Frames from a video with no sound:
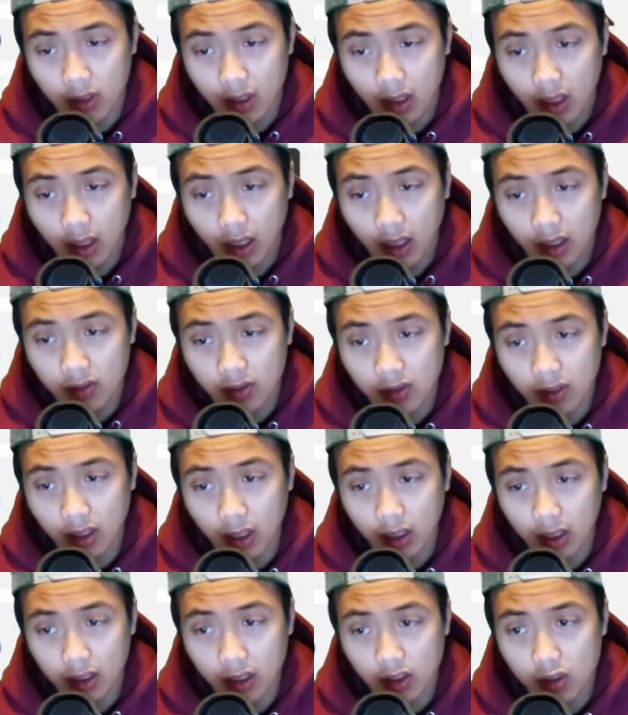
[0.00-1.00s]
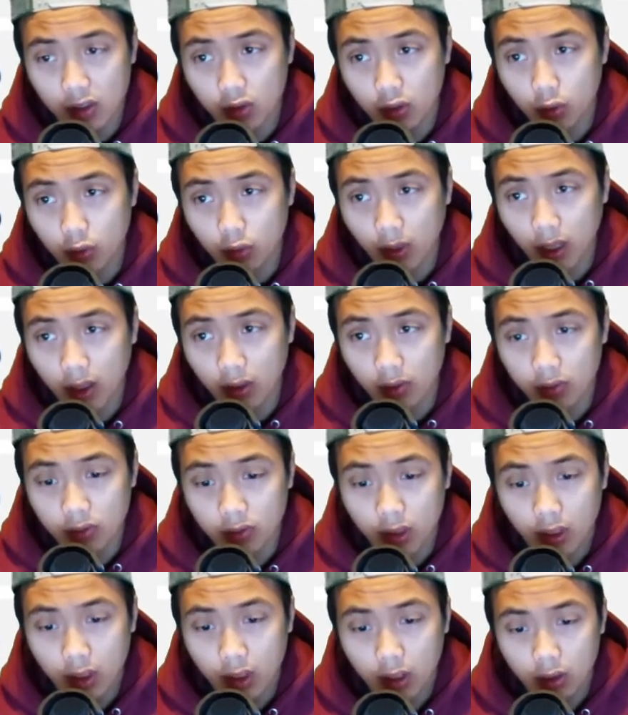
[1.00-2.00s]
I see at least 2 rounds
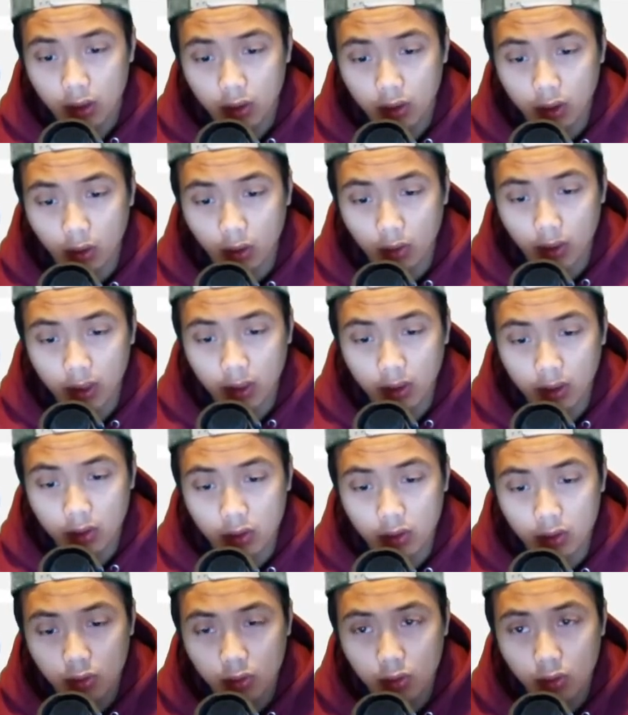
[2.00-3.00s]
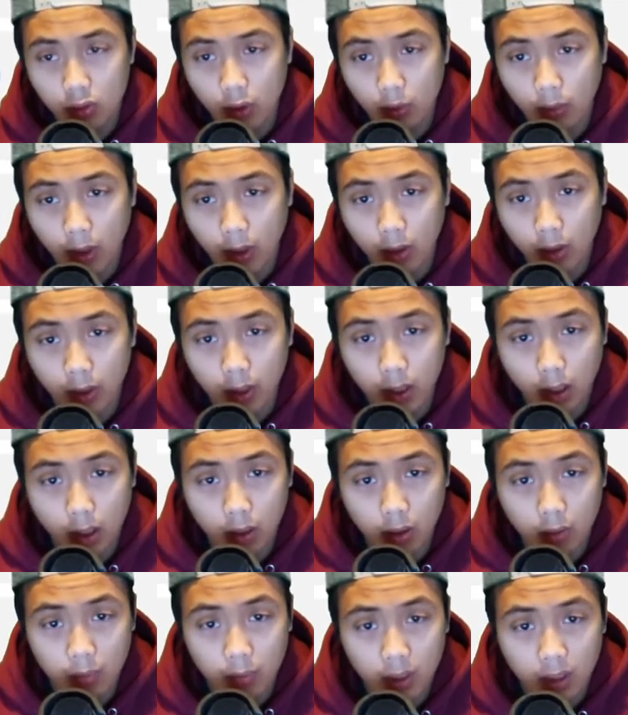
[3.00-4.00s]
going to Omari,
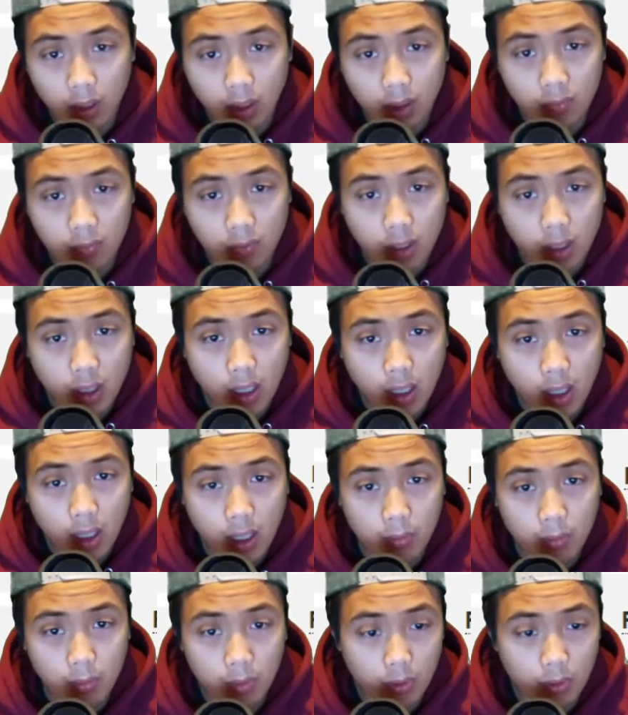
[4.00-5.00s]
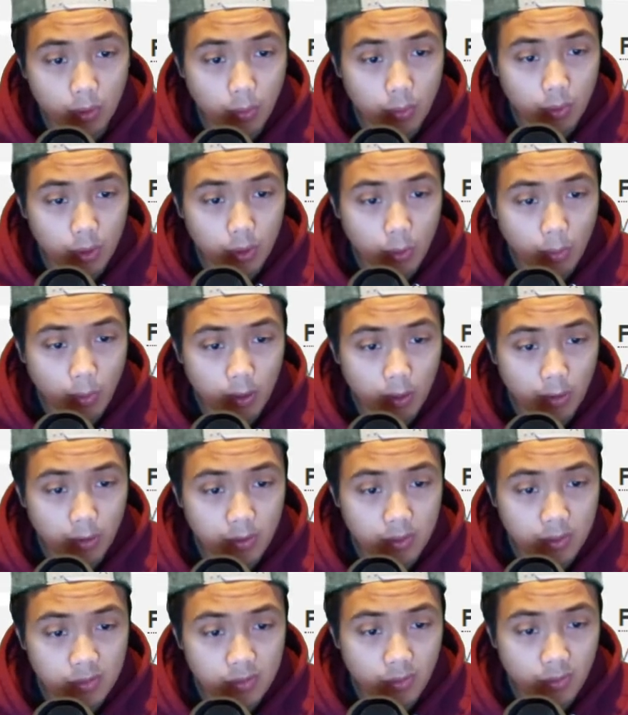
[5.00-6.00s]
Ahmadab. I am going with Omari in
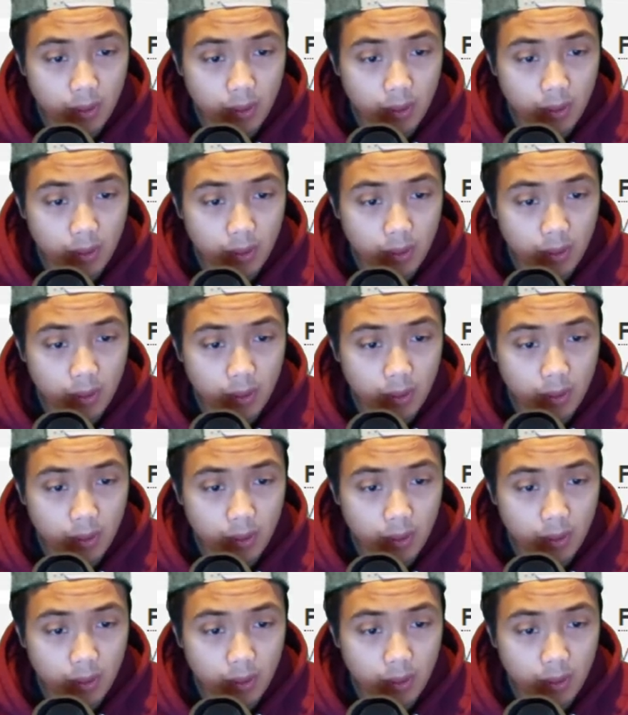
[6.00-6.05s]
this fight.